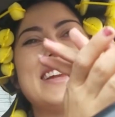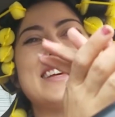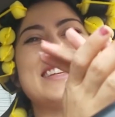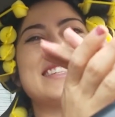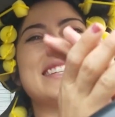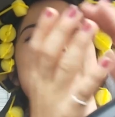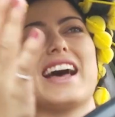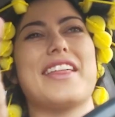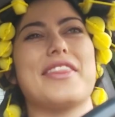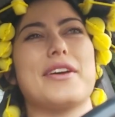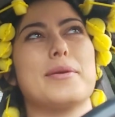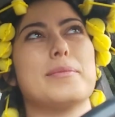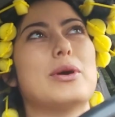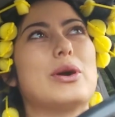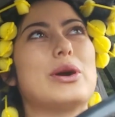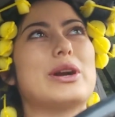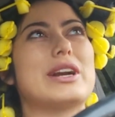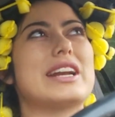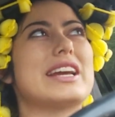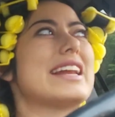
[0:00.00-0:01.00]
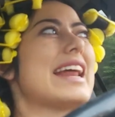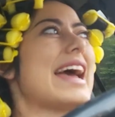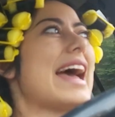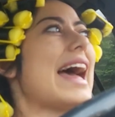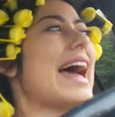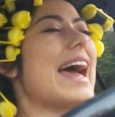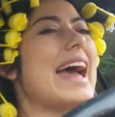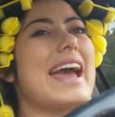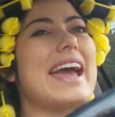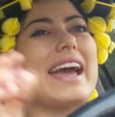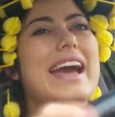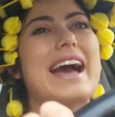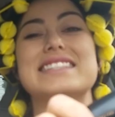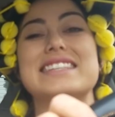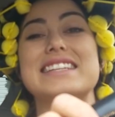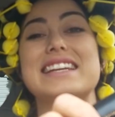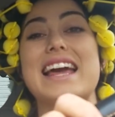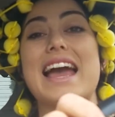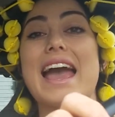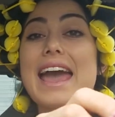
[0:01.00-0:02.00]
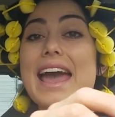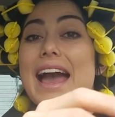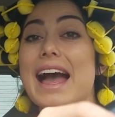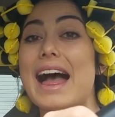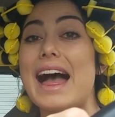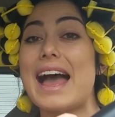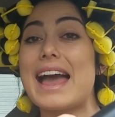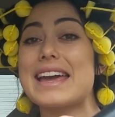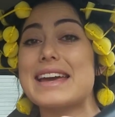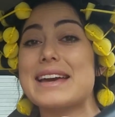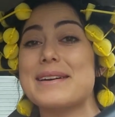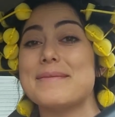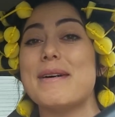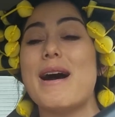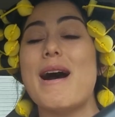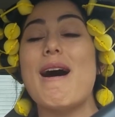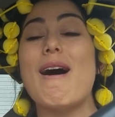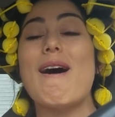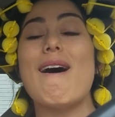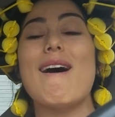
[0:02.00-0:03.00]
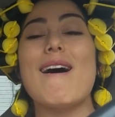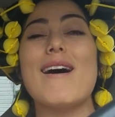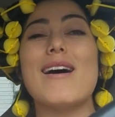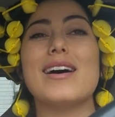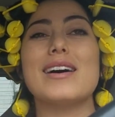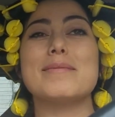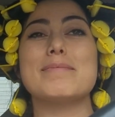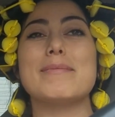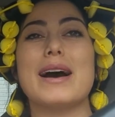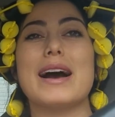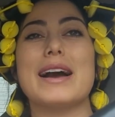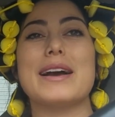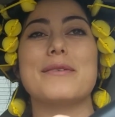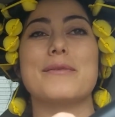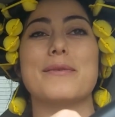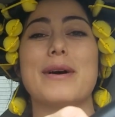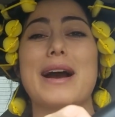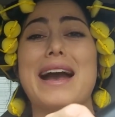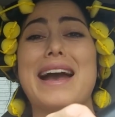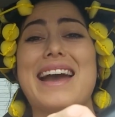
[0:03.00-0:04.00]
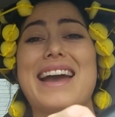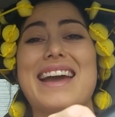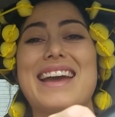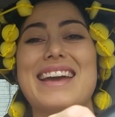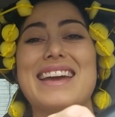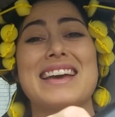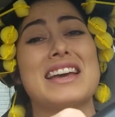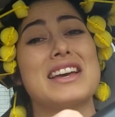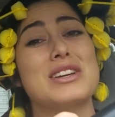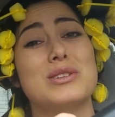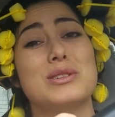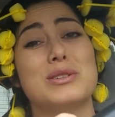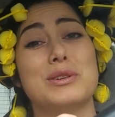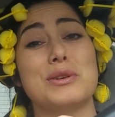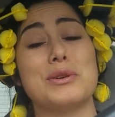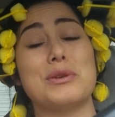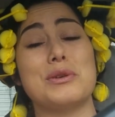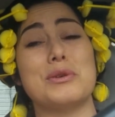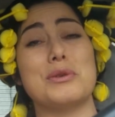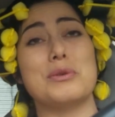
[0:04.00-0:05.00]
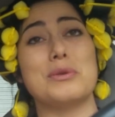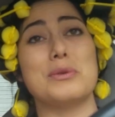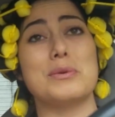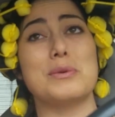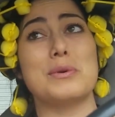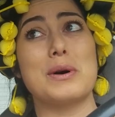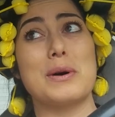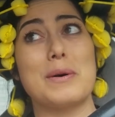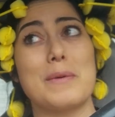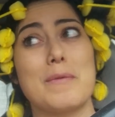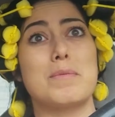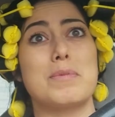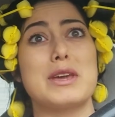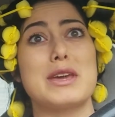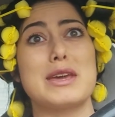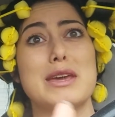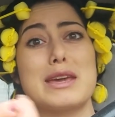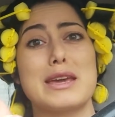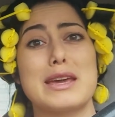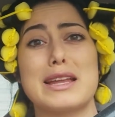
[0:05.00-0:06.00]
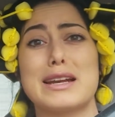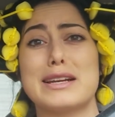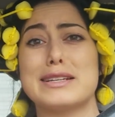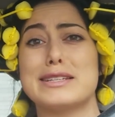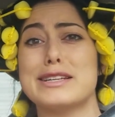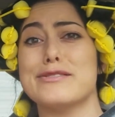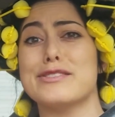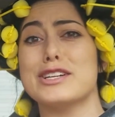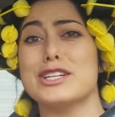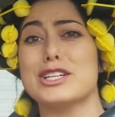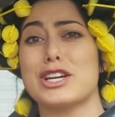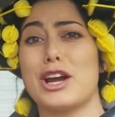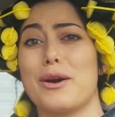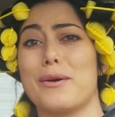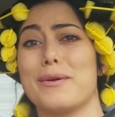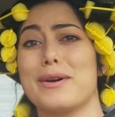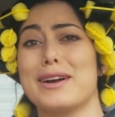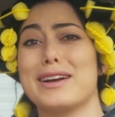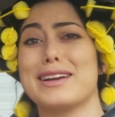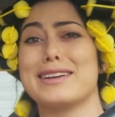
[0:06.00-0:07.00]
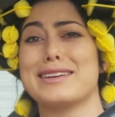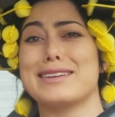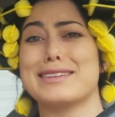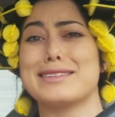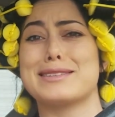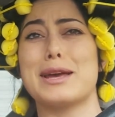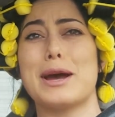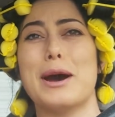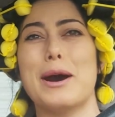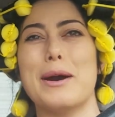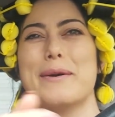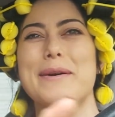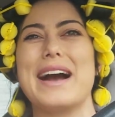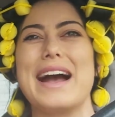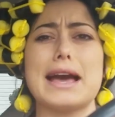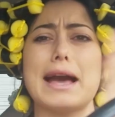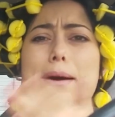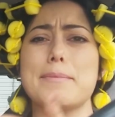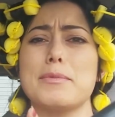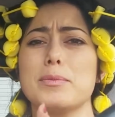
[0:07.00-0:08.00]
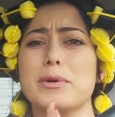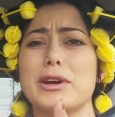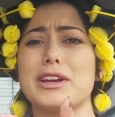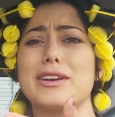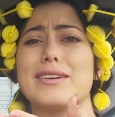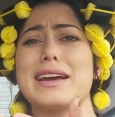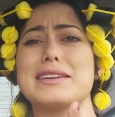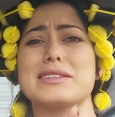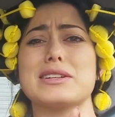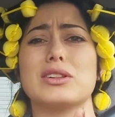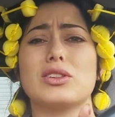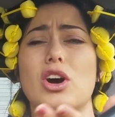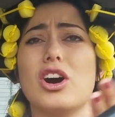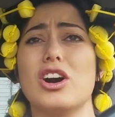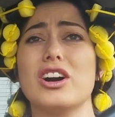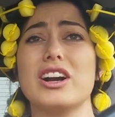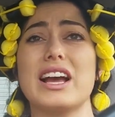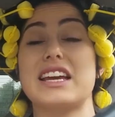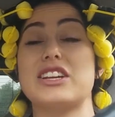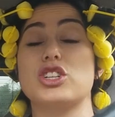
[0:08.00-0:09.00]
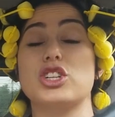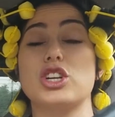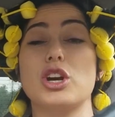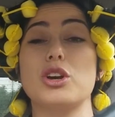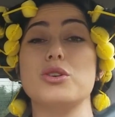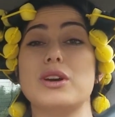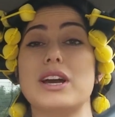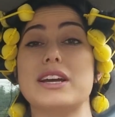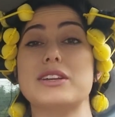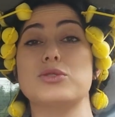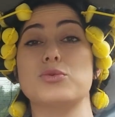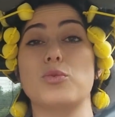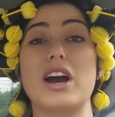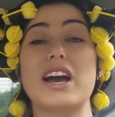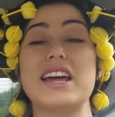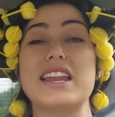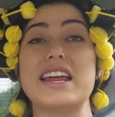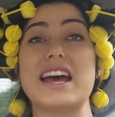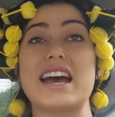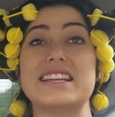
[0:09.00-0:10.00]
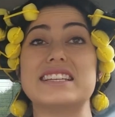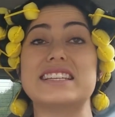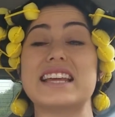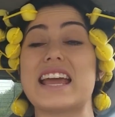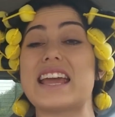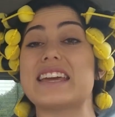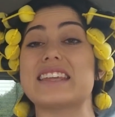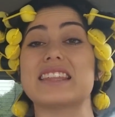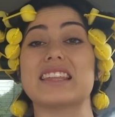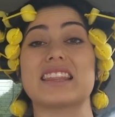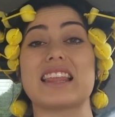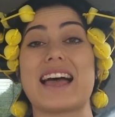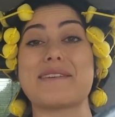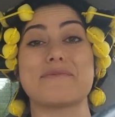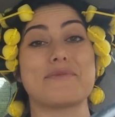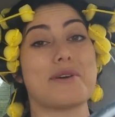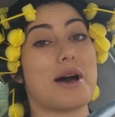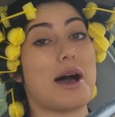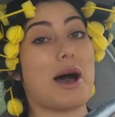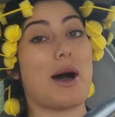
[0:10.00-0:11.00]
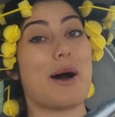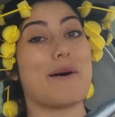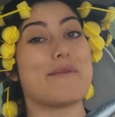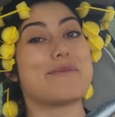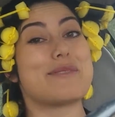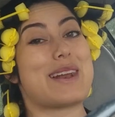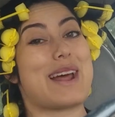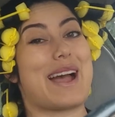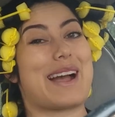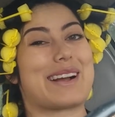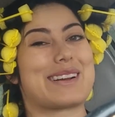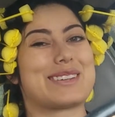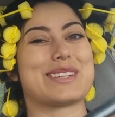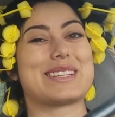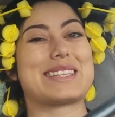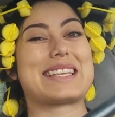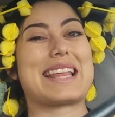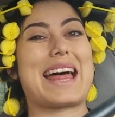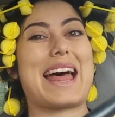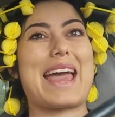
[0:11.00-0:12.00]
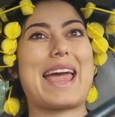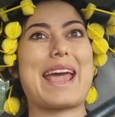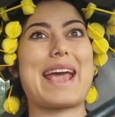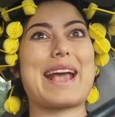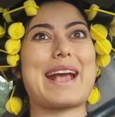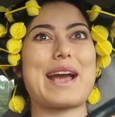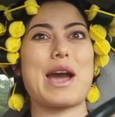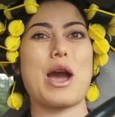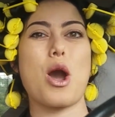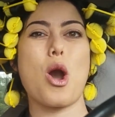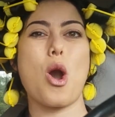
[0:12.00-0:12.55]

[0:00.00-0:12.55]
It is another morning. Hey, today I am on my way to be in a TV show. So yeah, I'm gonna bring you guys along and show you guys what a day in the life of an actor is like.